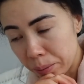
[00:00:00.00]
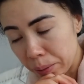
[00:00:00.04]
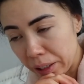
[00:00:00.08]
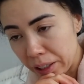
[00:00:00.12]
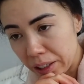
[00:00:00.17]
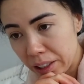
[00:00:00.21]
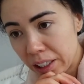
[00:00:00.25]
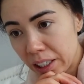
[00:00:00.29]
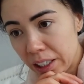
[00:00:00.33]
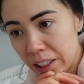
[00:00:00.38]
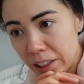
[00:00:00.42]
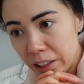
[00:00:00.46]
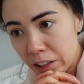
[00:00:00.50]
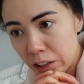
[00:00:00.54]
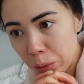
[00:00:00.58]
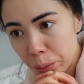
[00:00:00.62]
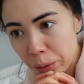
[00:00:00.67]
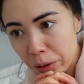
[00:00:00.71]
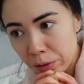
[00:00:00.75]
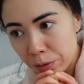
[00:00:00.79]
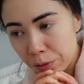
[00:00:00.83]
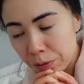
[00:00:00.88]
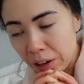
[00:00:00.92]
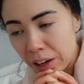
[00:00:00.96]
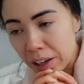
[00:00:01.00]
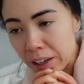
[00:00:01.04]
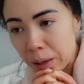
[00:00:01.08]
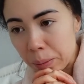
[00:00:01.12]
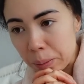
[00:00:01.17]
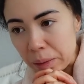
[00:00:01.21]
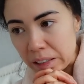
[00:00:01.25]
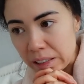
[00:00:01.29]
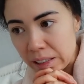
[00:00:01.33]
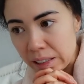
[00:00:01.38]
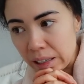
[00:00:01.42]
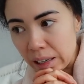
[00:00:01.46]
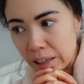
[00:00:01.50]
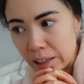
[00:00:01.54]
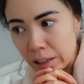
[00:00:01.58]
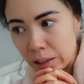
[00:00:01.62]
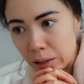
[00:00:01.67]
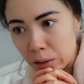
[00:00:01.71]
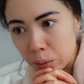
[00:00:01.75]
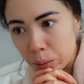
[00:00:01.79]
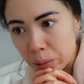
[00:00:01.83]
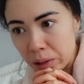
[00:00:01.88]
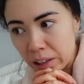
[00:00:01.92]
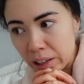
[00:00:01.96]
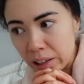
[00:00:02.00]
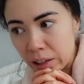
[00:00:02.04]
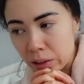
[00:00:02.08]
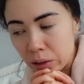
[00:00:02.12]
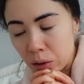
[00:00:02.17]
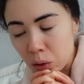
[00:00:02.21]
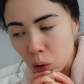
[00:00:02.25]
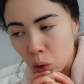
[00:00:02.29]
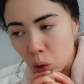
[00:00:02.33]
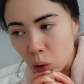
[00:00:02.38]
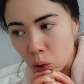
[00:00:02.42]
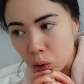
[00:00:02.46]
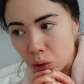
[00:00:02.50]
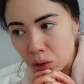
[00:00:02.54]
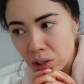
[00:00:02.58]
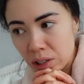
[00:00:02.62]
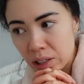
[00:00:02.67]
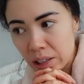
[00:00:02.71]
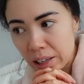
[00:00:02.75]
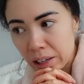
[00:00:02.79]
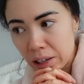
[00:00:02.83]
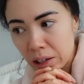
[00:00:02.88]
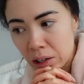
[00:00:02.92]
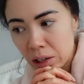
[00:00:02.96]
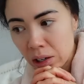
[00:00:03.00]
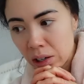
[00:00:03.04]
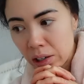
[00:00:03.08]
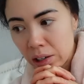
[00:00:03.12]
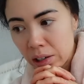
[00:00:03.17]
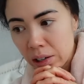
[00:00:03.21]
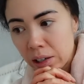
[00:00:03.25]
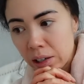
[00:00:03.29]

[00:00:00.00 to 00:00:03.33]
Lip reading: But it'll be fun. I'm excited. It'll be like a little girls thing.